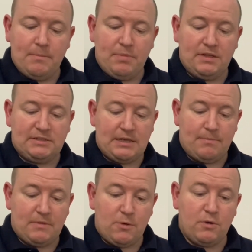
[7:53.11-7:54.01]
But
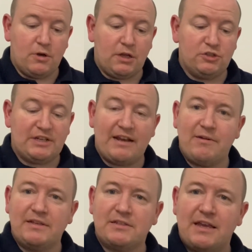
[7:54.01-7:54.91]
no, we've got no
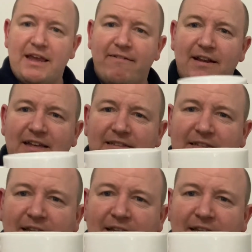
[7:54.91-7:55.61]
shadowing, so here it is.